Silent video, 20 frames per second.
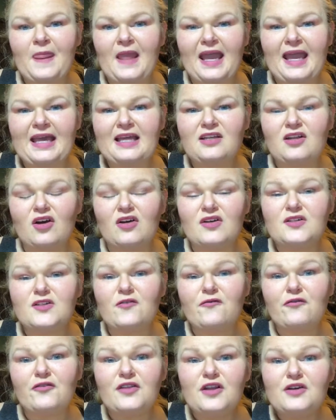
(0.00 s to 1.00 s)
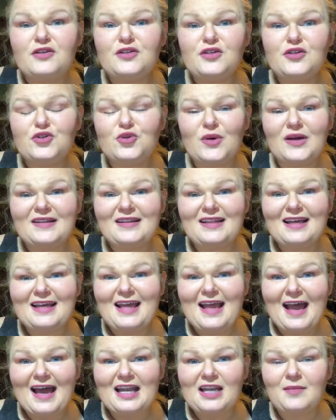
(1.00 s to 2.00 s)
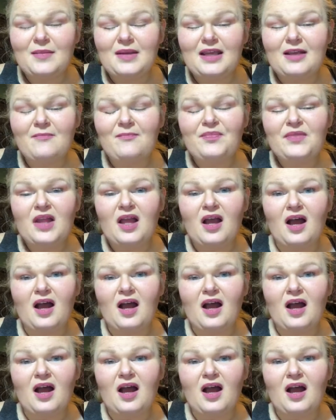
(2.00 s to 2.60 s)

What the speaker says: And also for those who join the academy,